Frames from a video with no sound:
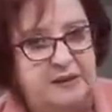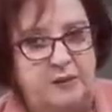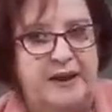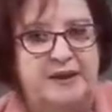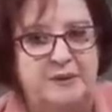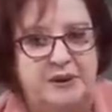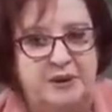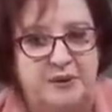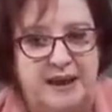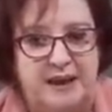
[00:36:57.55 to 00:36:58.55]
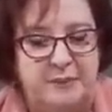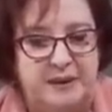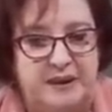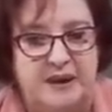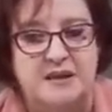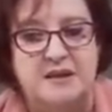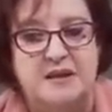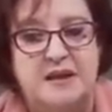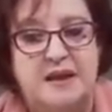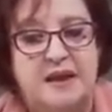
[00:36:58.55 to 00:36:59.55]
And why do we do that?
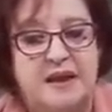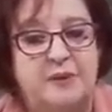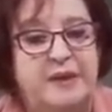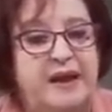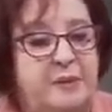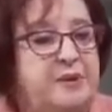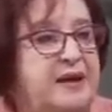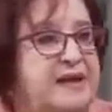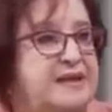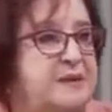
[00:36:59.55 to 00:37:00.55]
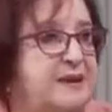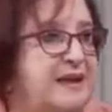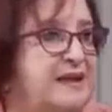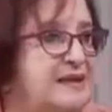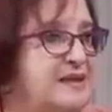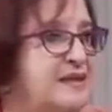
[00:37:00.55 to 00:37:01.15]
Because it will immunize them against